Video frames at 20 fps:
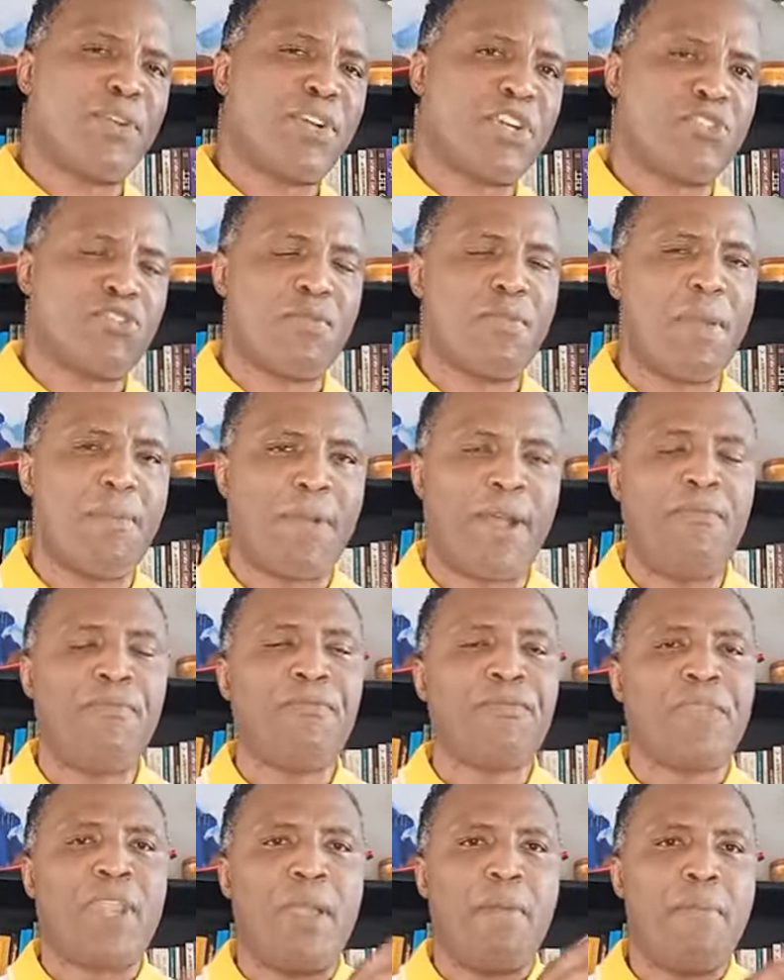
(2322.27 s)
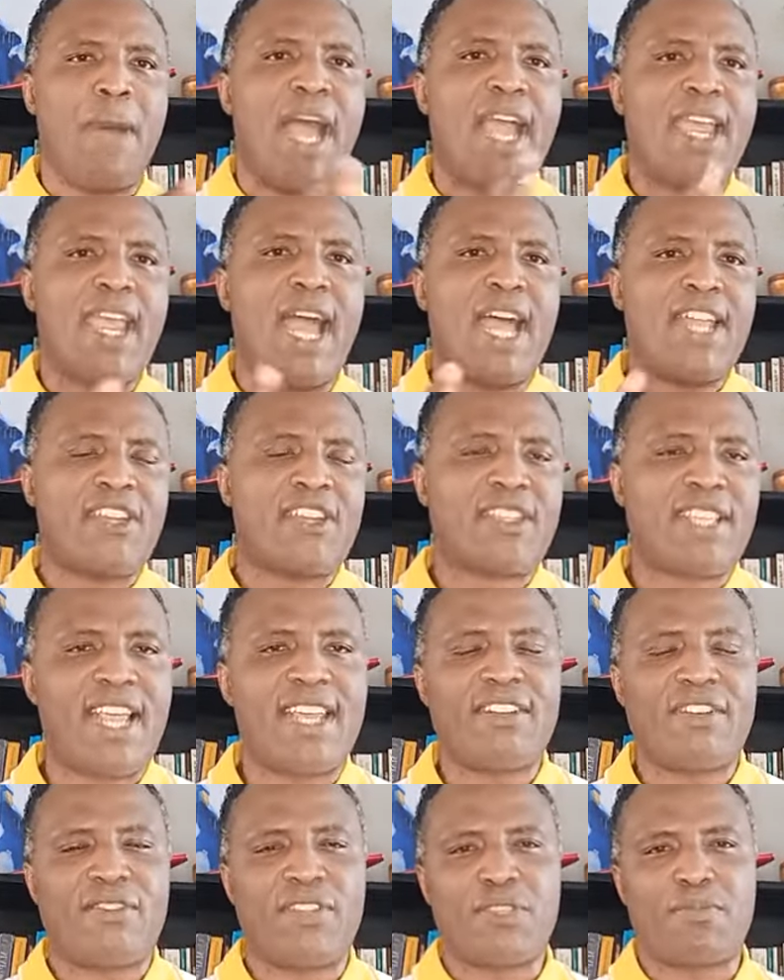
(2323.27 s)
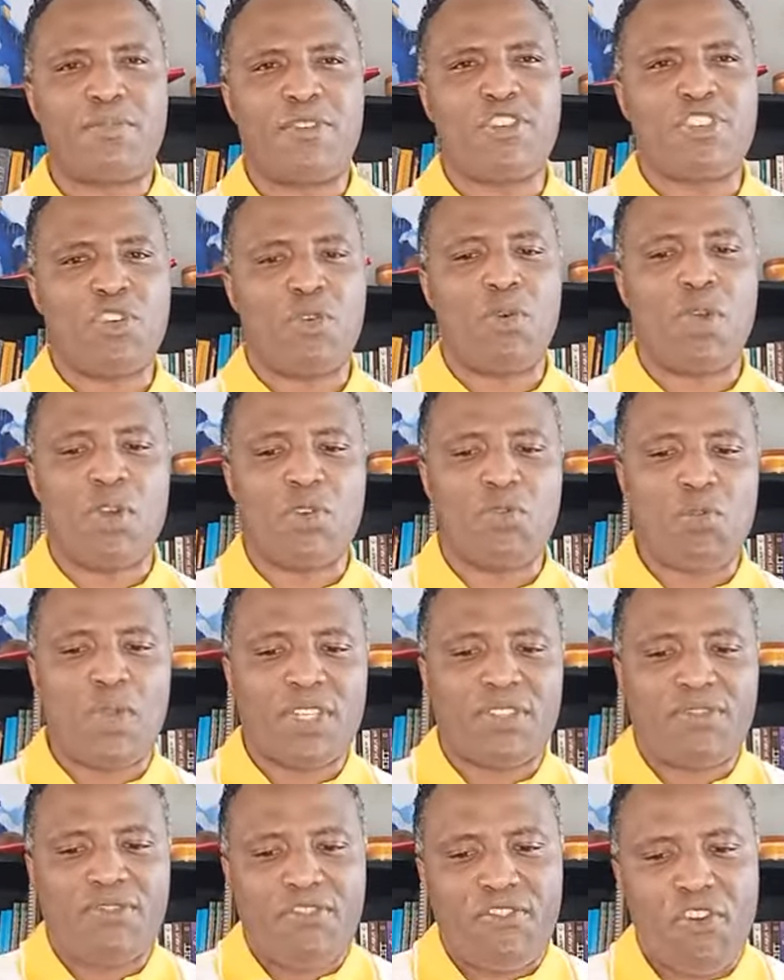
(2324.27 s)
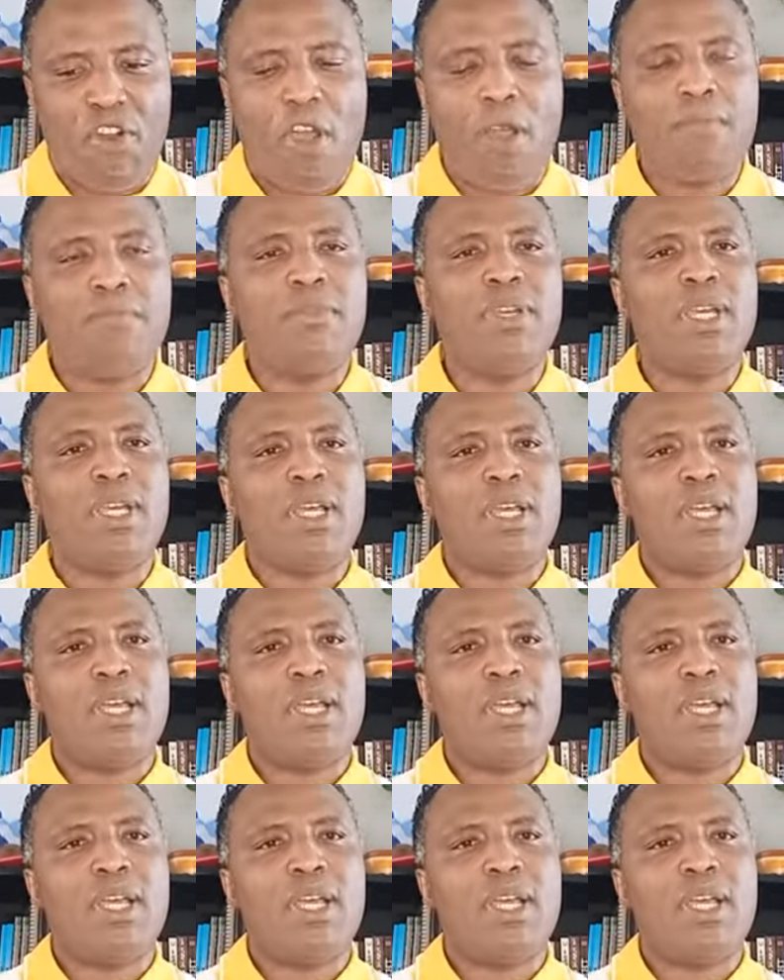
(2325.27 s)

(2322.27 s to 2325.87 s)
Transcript: Because remember, my understanding of the spiritual world was from